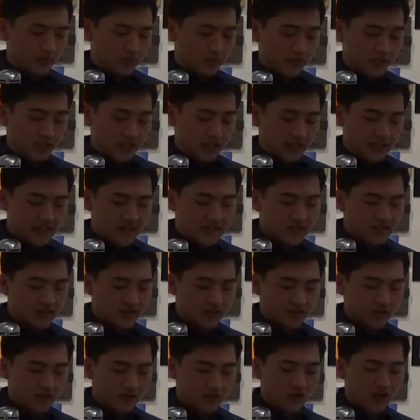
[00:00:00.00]
but the
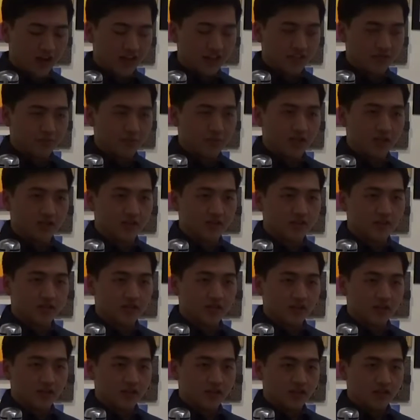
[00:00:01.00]
instant their eyes met,
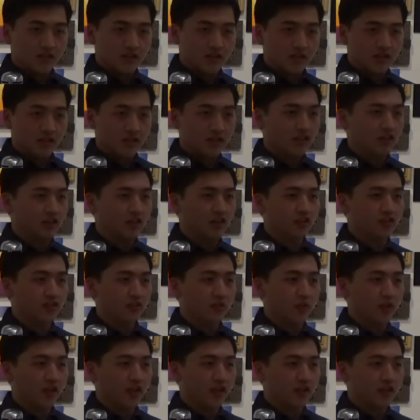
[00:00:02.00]
he looked
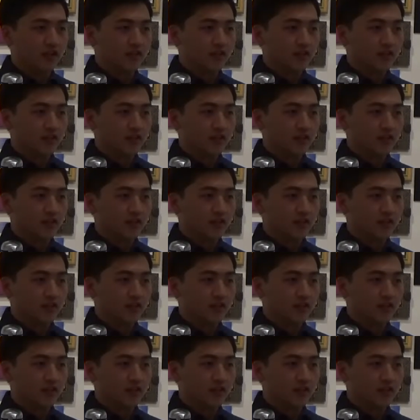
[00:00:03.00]
away.